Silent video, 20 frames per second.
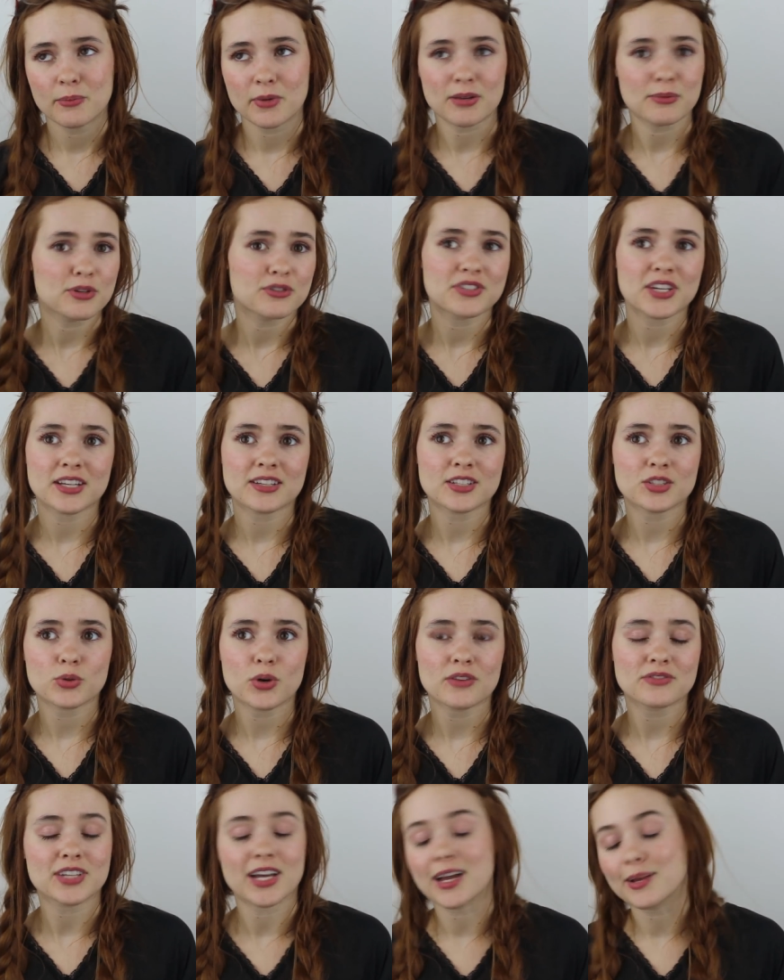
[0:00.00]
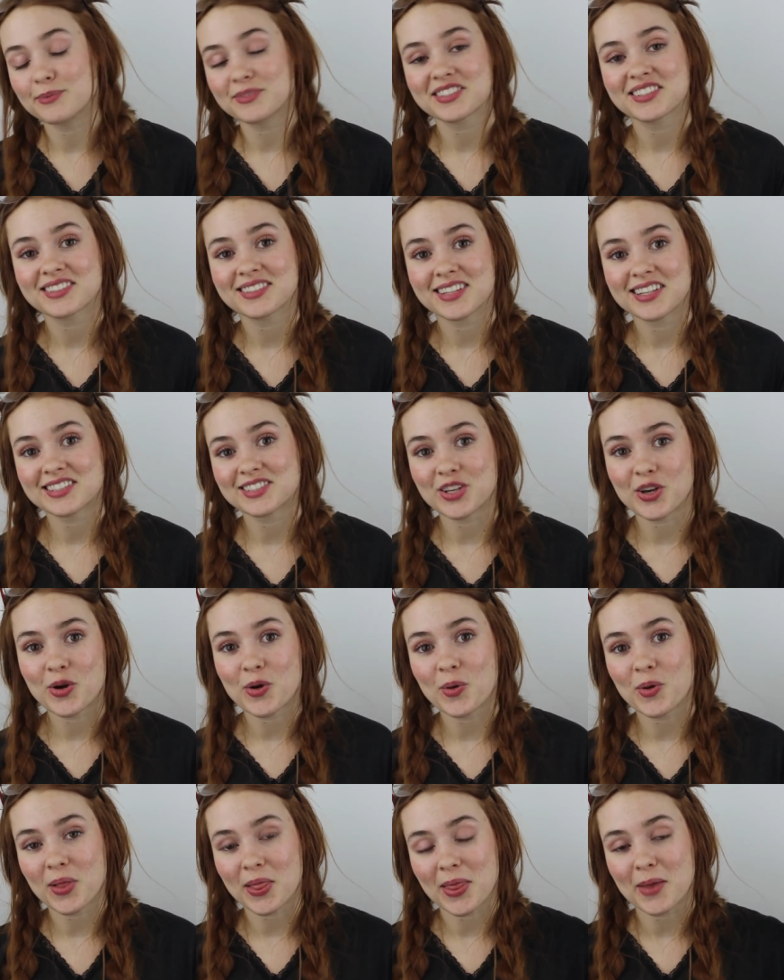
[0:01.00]
Maybe you've taken it 12 times.
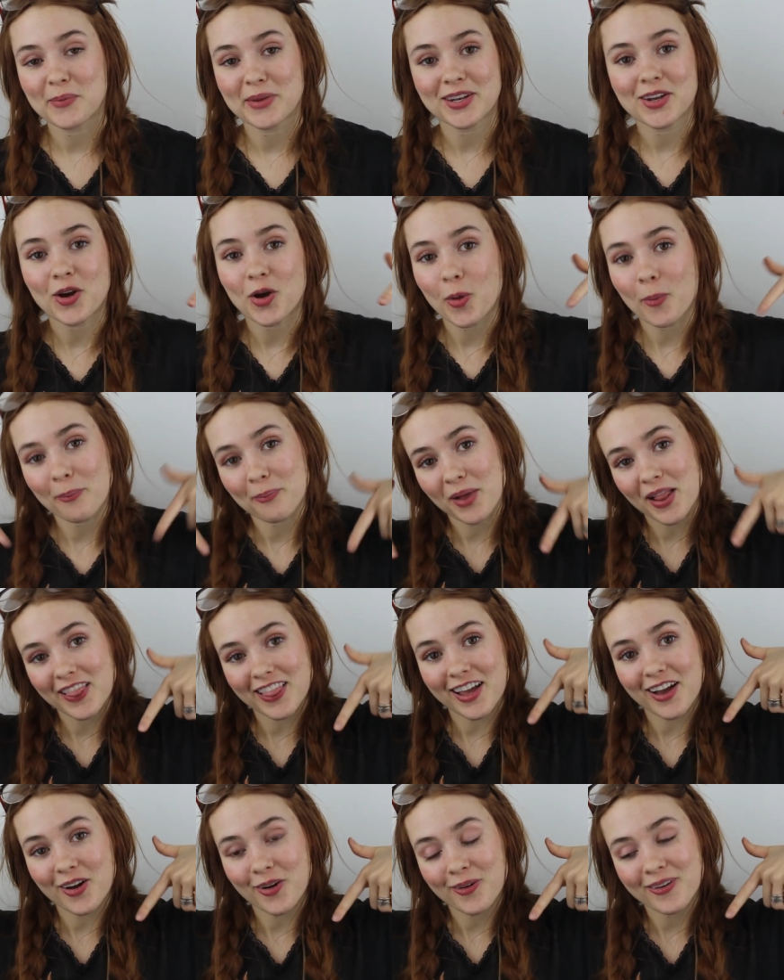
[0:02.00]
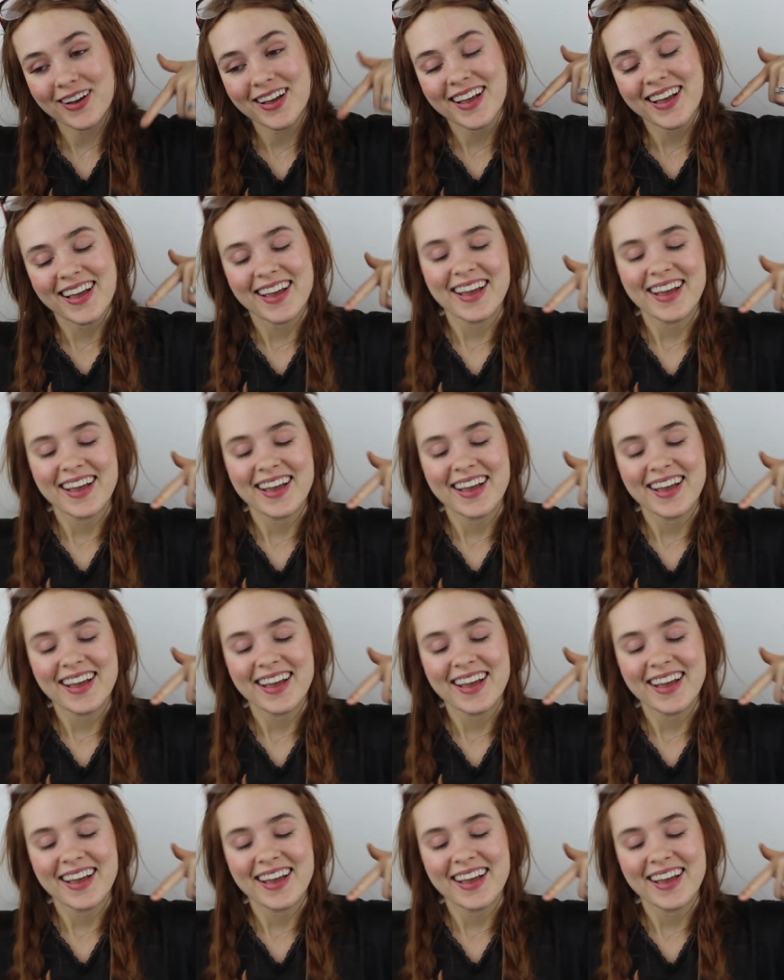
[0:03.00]
So let me know below.